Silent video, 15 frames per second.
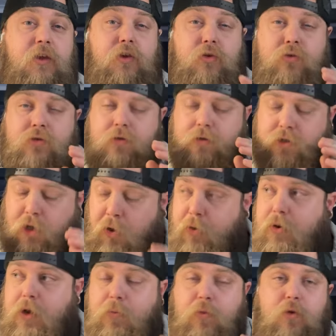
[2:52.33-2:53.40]
you should
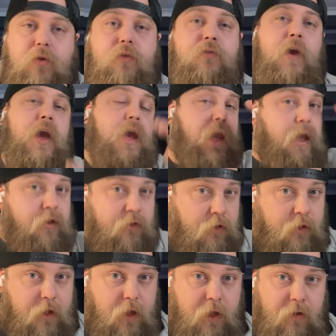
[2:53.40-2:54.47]
totally move into
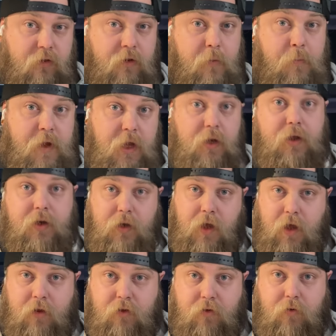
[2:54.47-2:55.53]
the intermediate
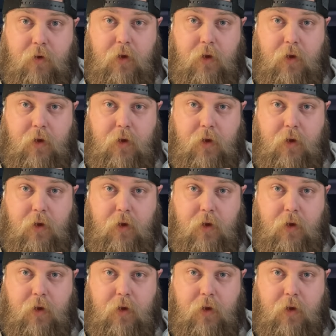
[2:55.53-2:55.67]
category